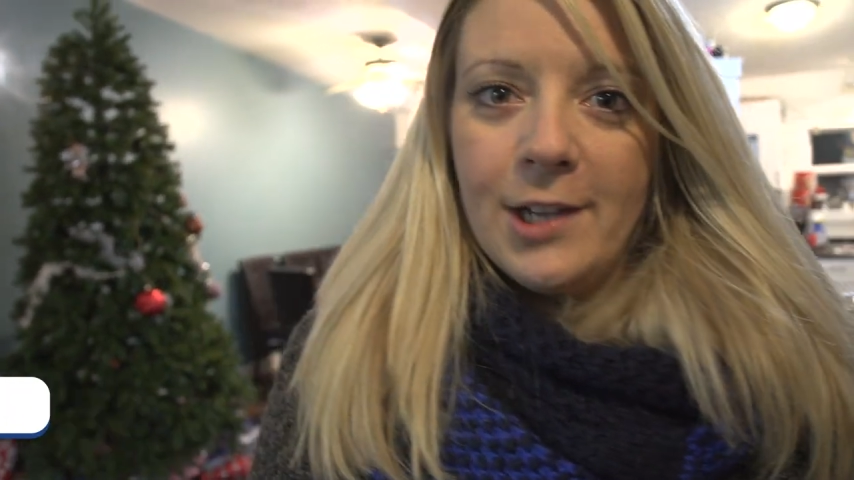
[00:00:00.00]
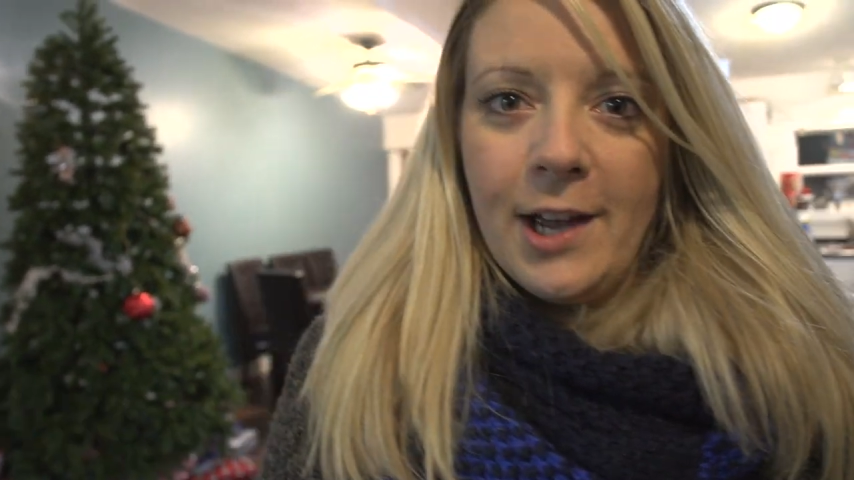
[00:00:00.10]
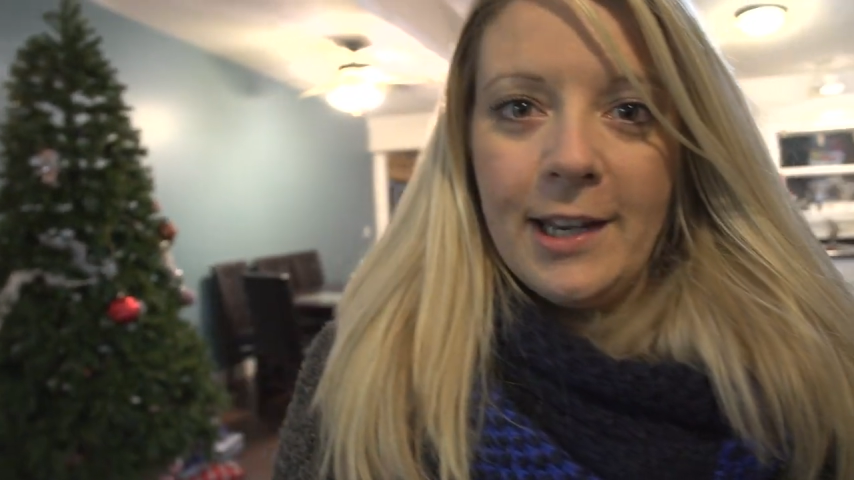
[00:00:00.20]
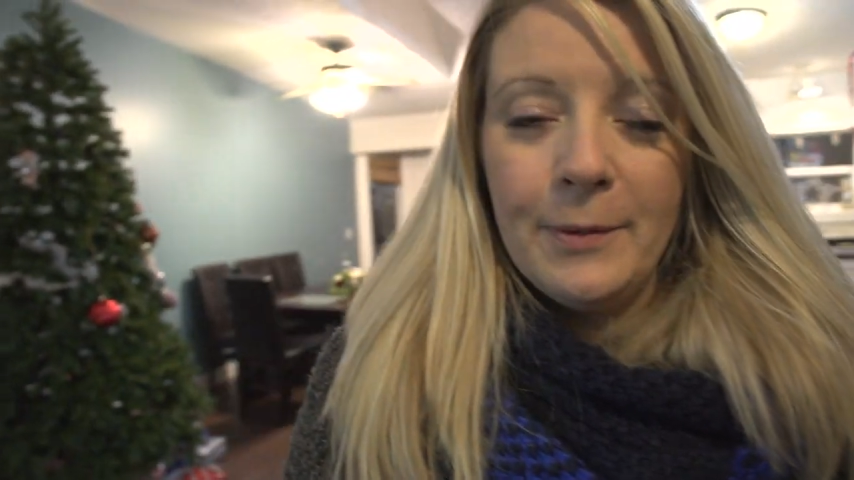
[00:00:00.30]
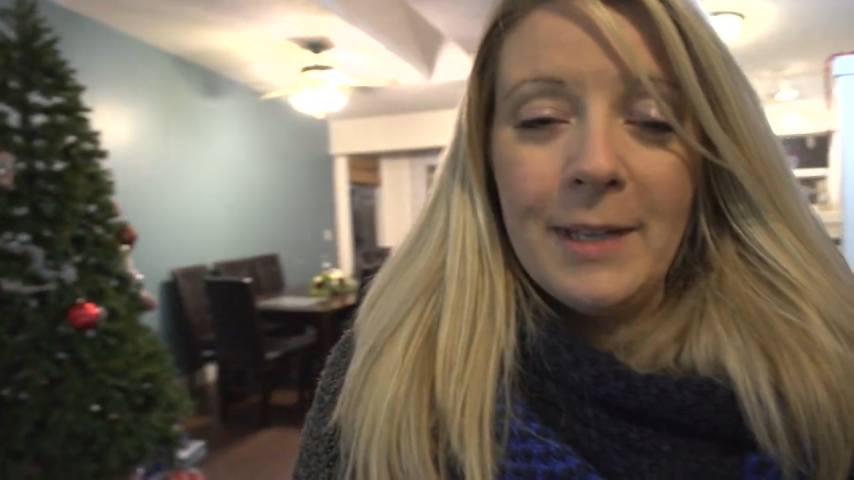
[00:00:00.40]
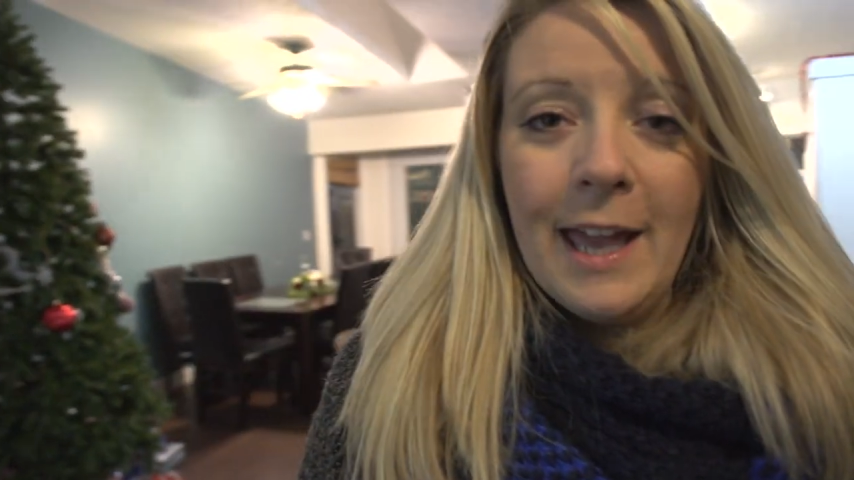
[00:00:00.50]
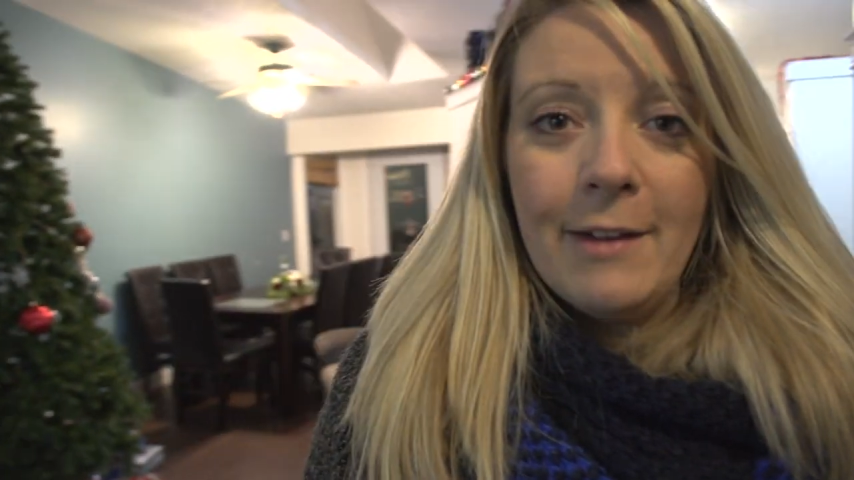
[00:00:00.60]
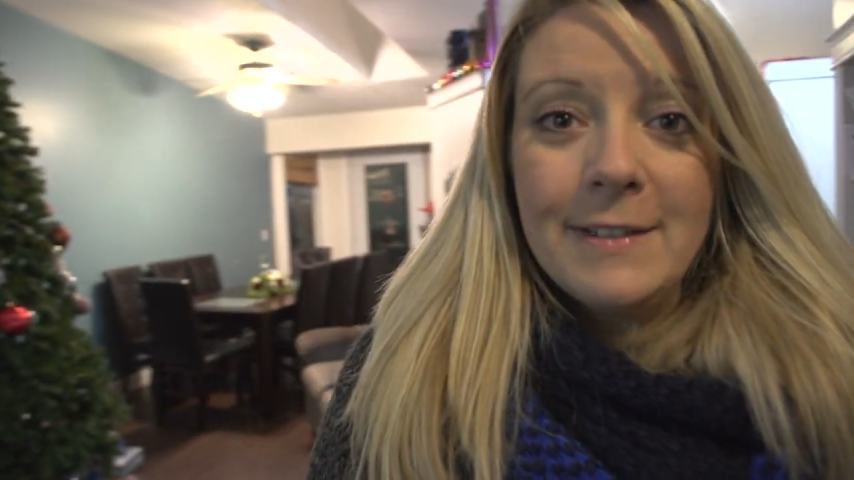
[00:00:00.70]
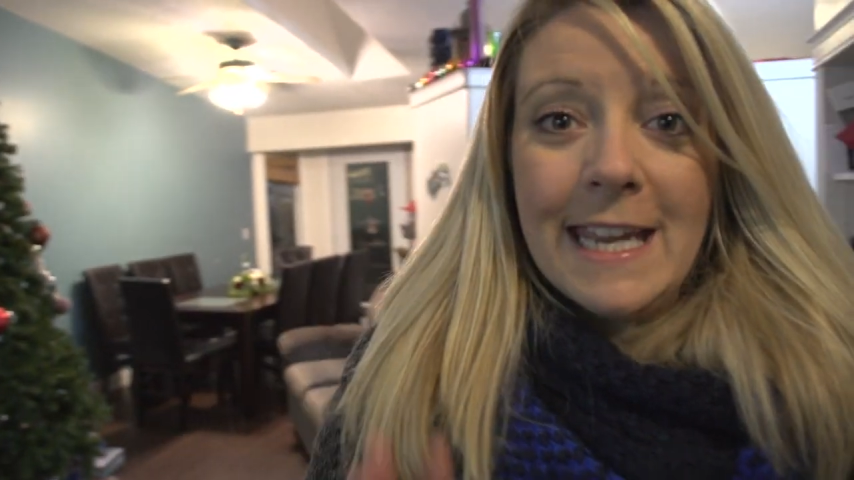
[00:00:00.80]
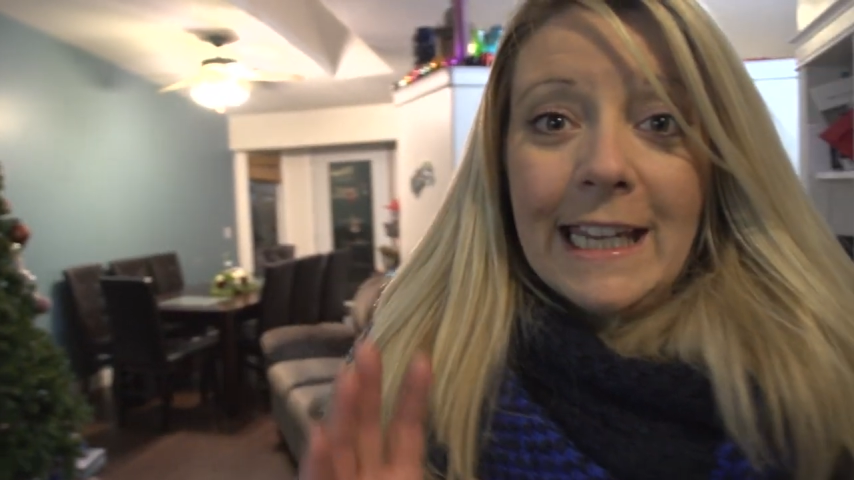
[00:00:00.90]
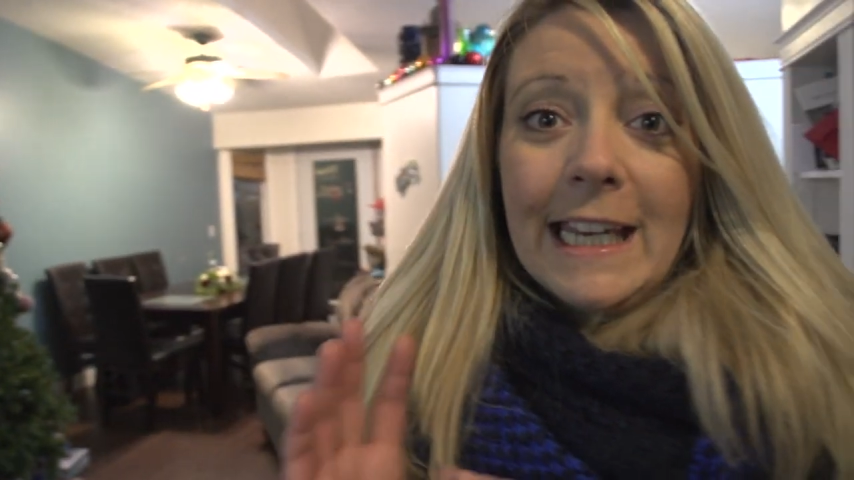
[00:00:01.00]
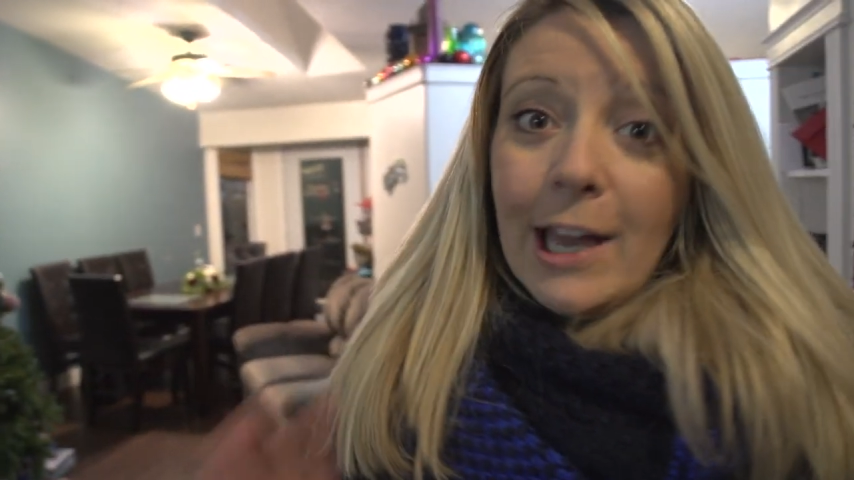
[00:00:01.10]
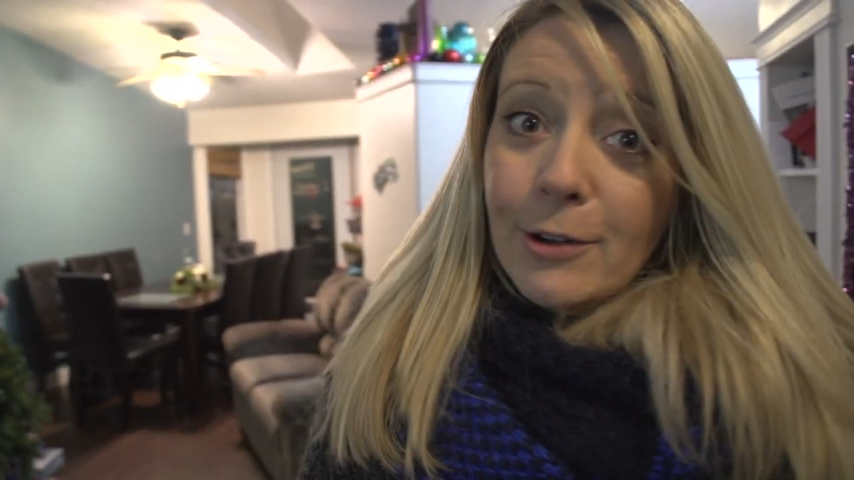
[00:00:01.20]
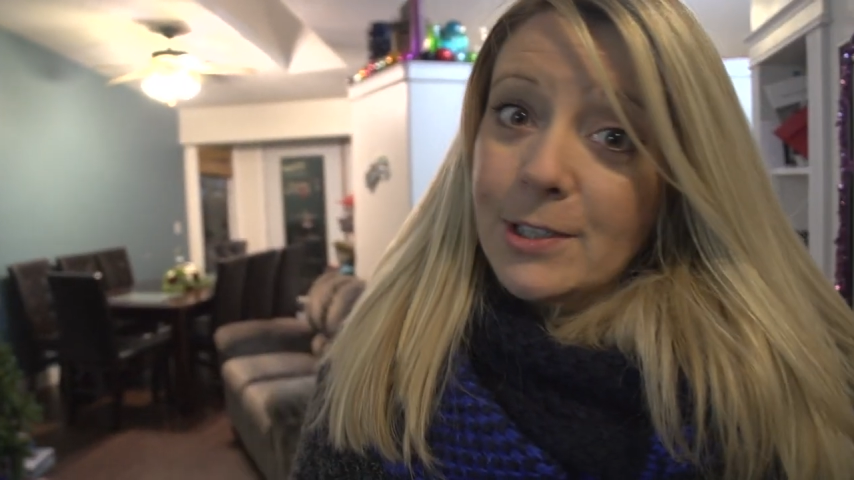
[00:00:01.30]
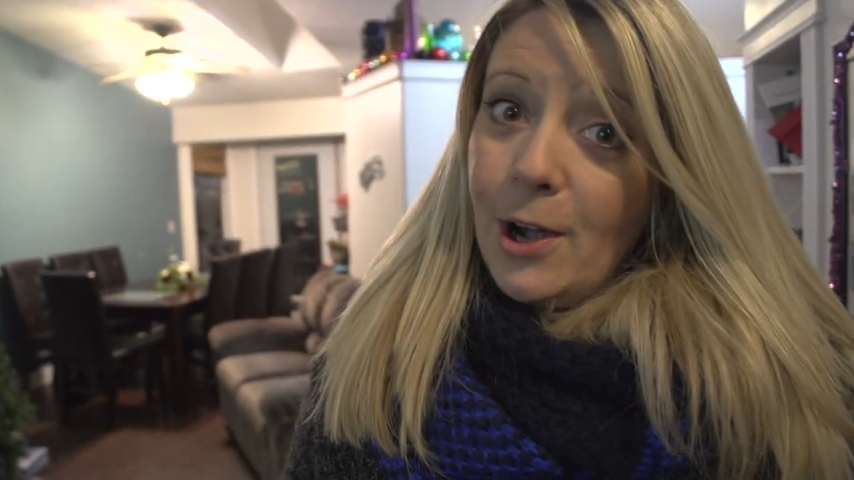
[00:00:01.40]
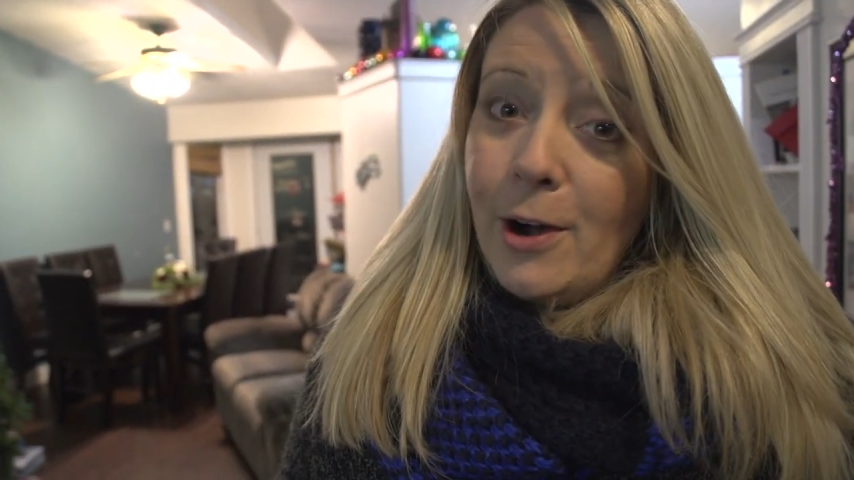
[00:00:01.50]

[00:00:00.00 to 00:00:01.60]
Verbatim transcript: John. We have taken out